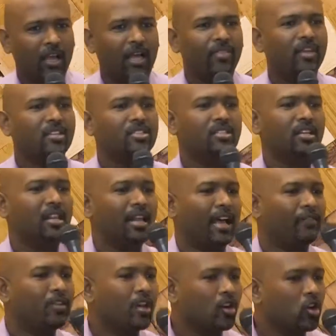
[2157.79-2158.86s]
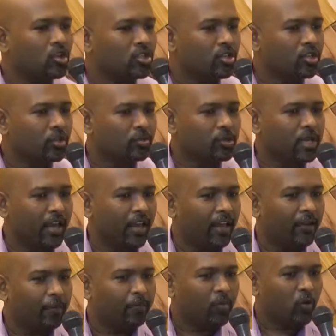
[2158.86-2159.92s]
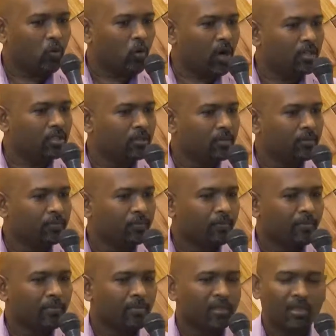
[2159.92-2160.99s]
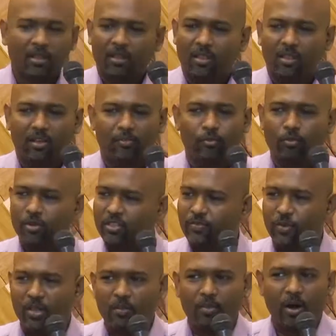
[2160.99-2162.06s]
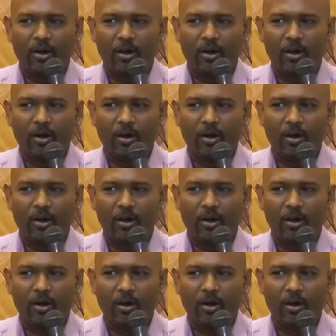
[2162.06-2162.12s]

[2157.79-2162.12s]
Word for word: And they still have the audacity to say, what? The food is for the